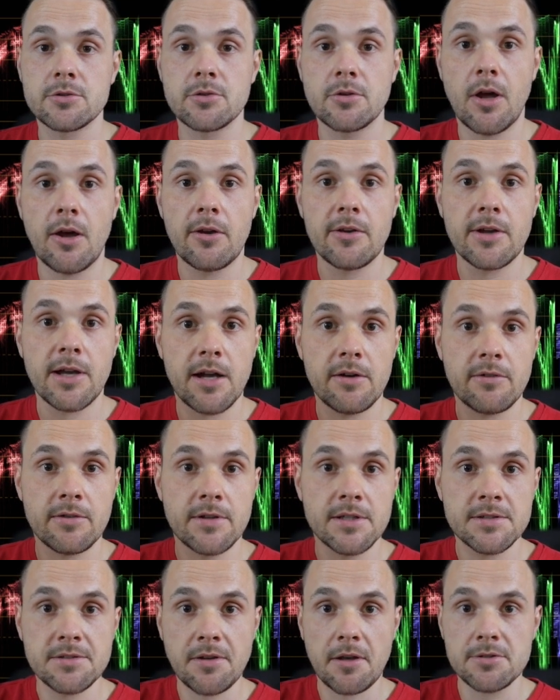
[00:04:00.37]
So now you
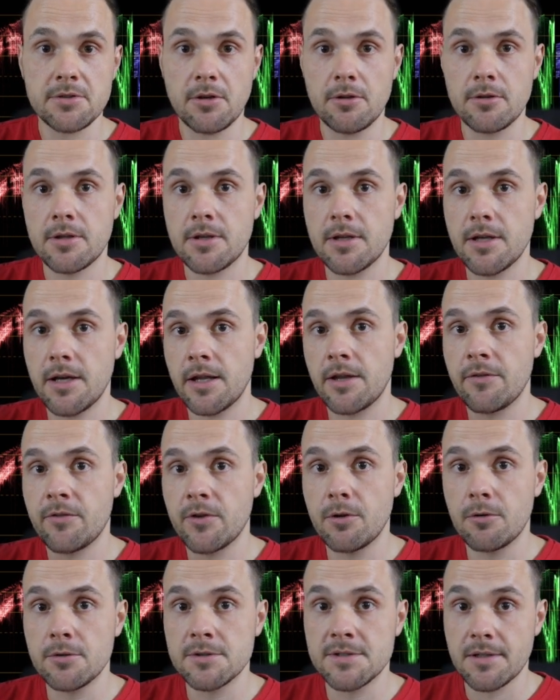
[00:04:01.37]
have this result and
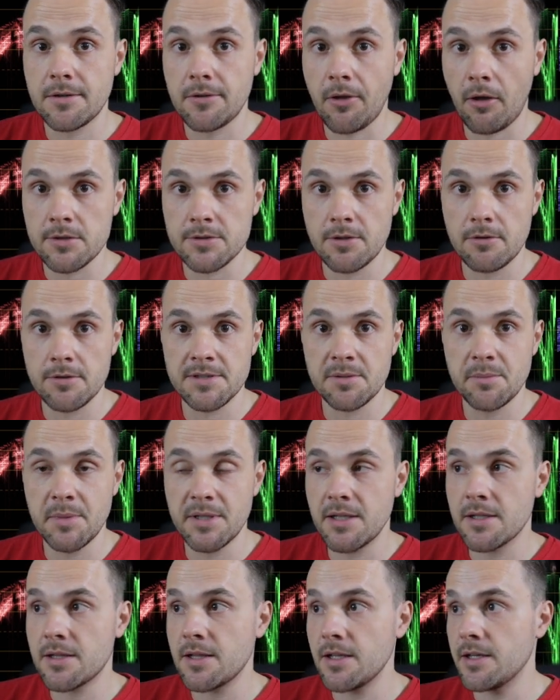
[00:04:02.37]
if you don't see the results
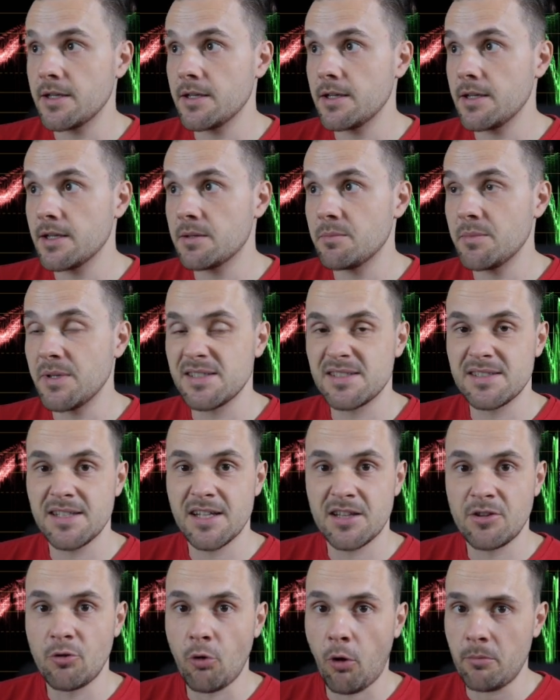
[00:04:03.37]
immediately, it means
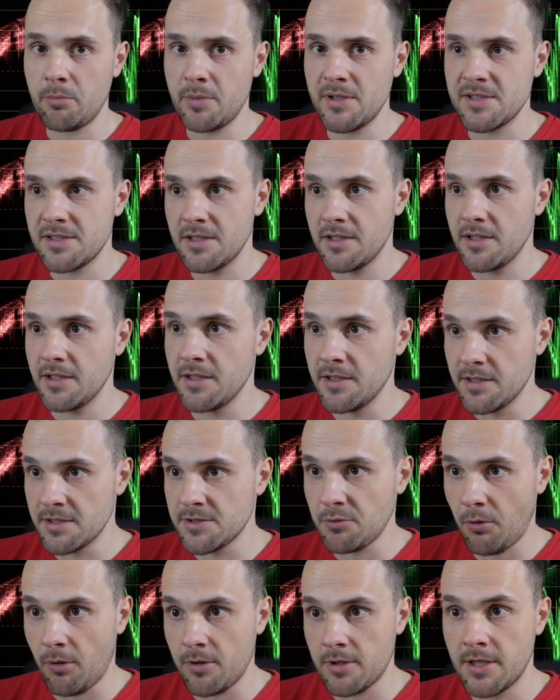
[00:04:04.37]
that your PC
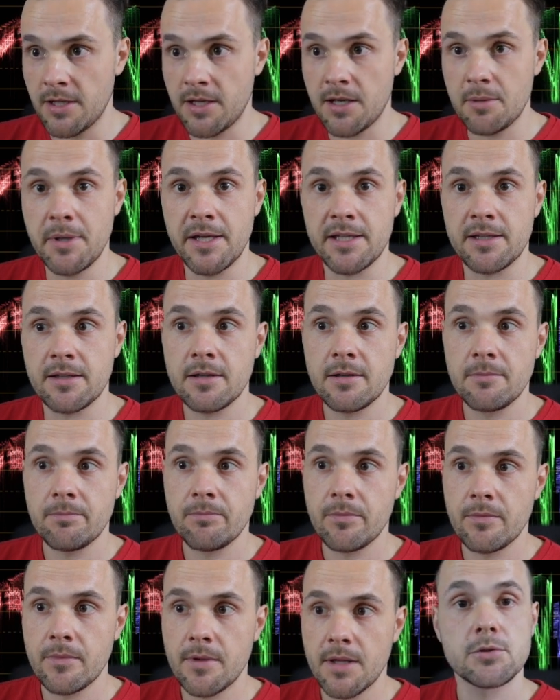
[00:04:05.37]
is struggling a bit.
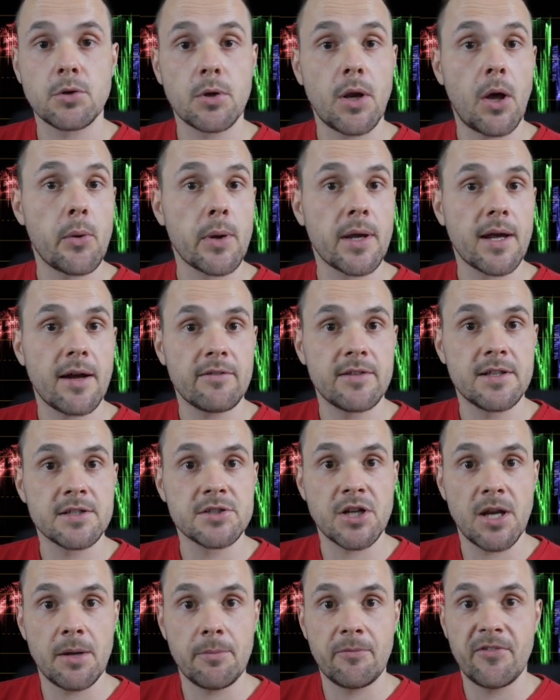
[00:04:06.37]
So now we have
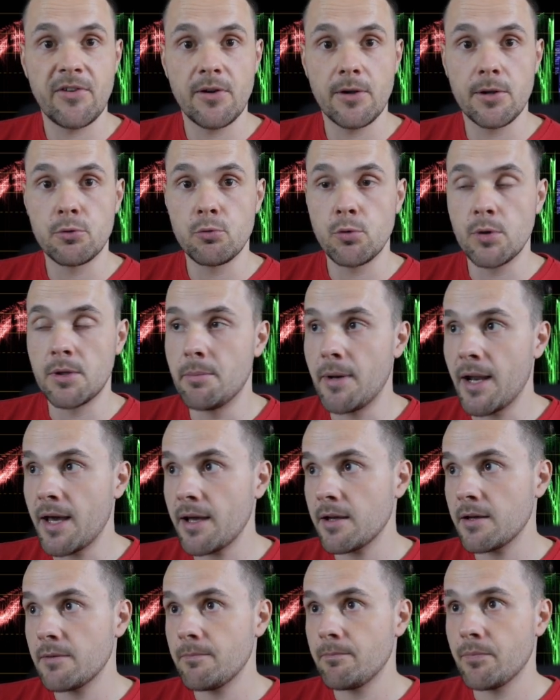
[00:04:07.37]
the shape filled with
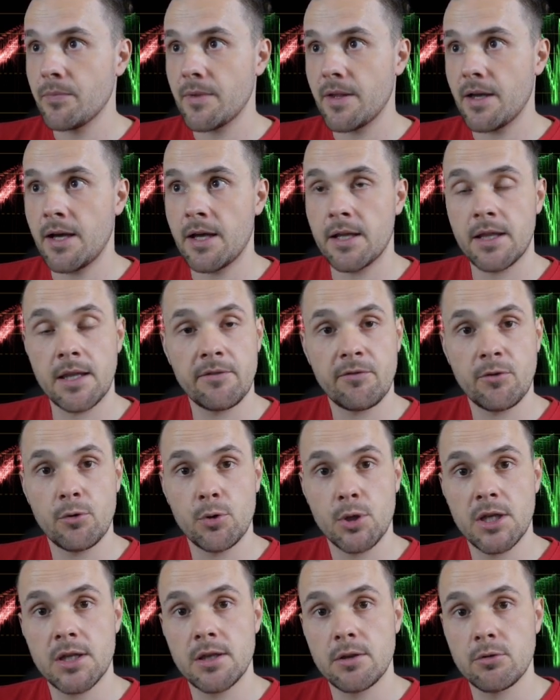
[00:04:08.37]
black and if
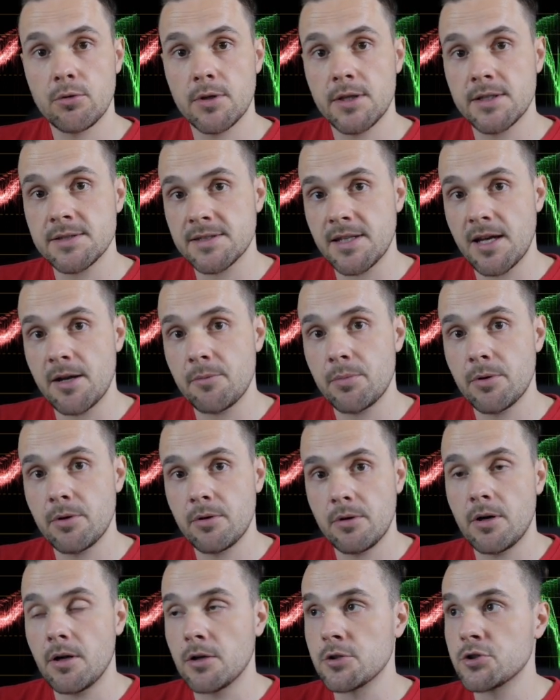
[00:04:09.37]
we didn't do this step,
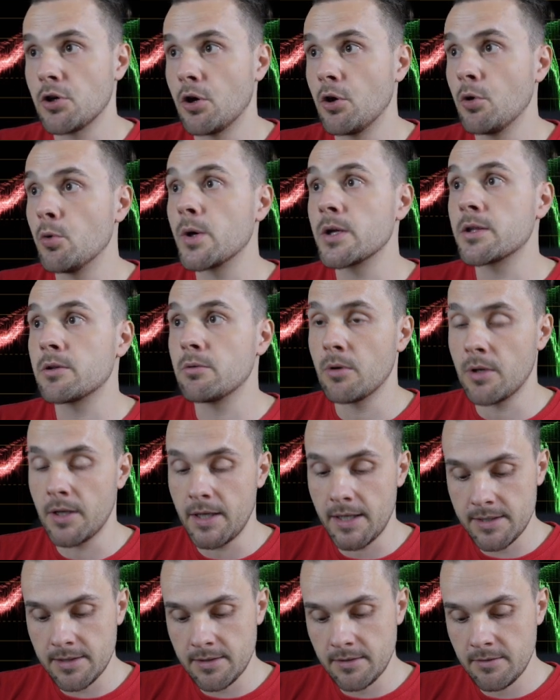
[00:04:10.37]
I'll show you what we
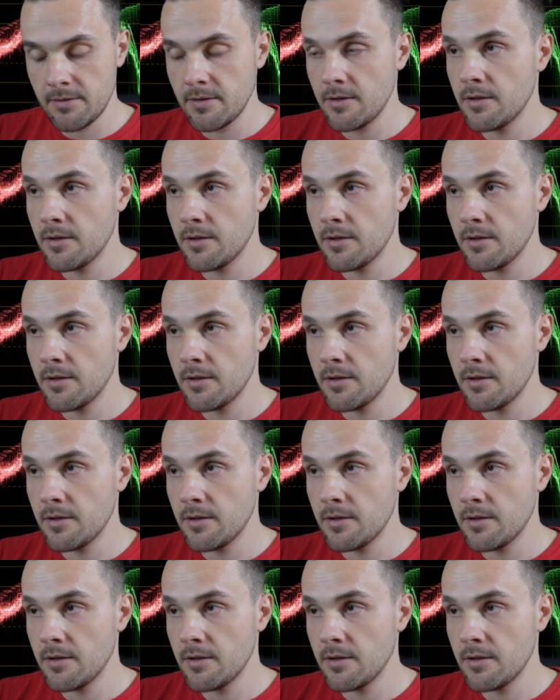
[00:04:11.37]
will get.